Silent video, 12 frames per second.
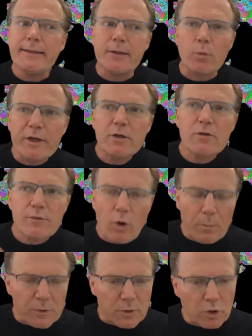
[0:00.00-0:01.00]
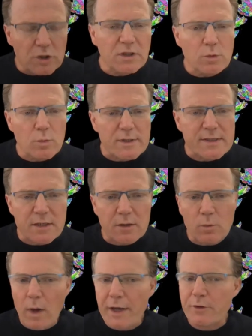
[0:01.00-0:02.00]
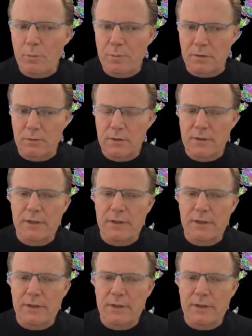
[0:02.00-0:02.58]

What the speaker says: the window of opportunity was still wide open.